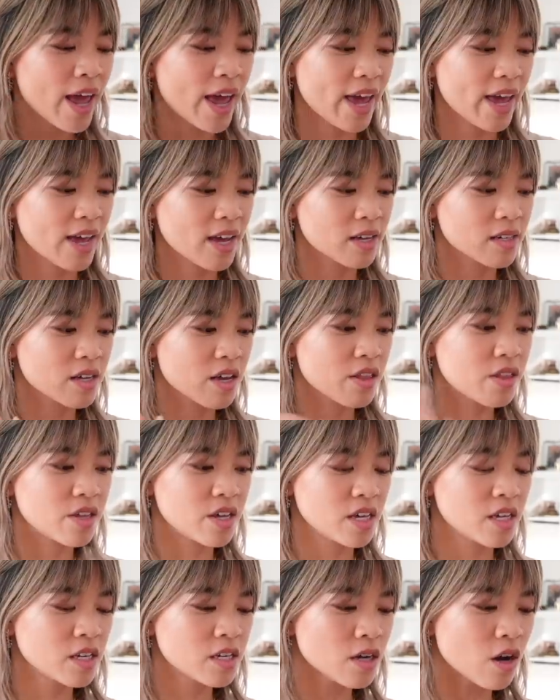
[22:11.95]
And
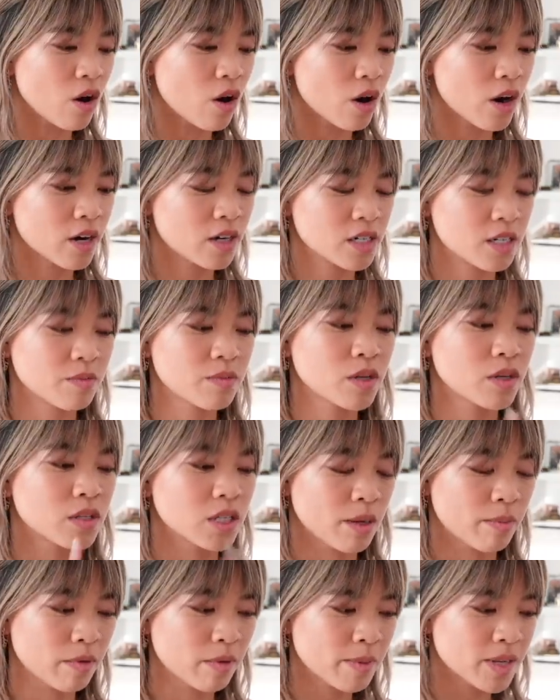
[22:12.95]
these are some new
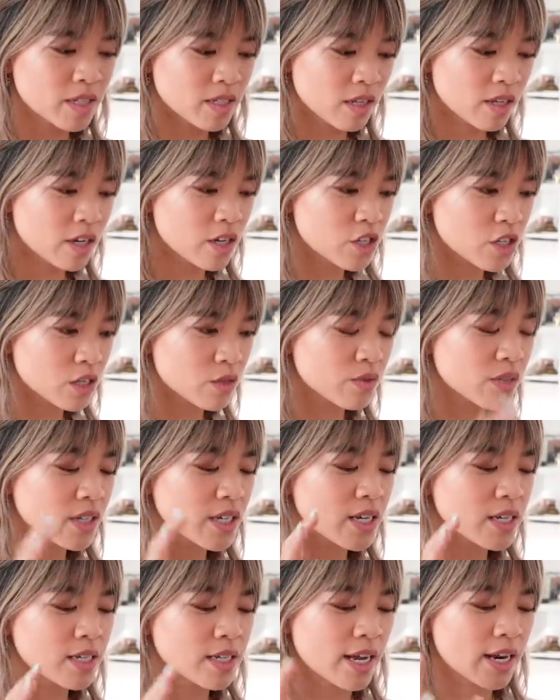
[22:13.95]
supplements that they just released.